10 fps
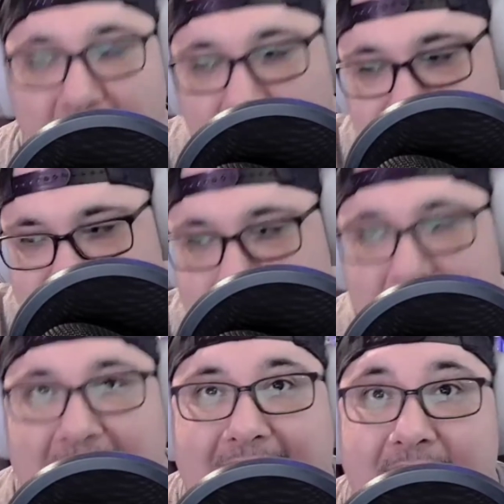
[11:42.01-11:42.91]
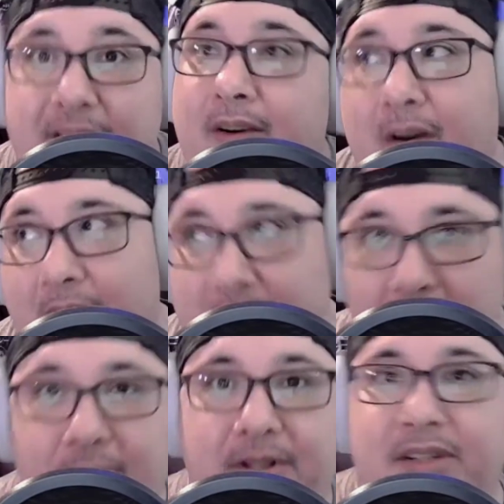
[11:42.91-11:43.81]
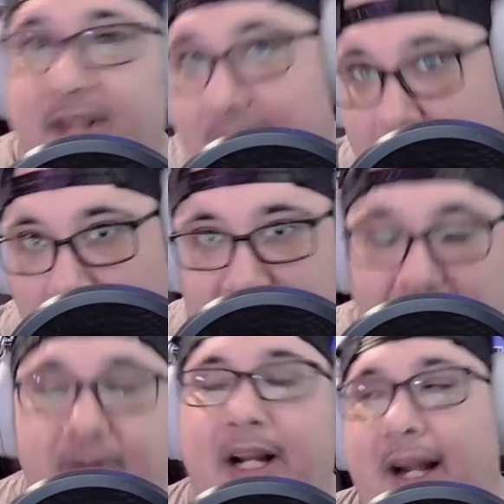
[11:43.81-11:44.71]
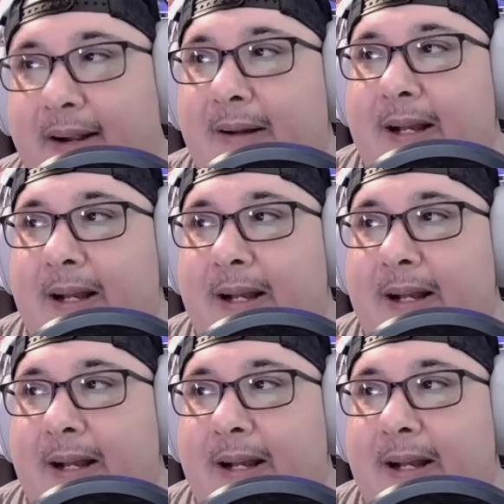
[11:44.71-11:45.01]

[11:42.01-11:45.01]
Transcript: on this plane there are ghosts and there are yokai,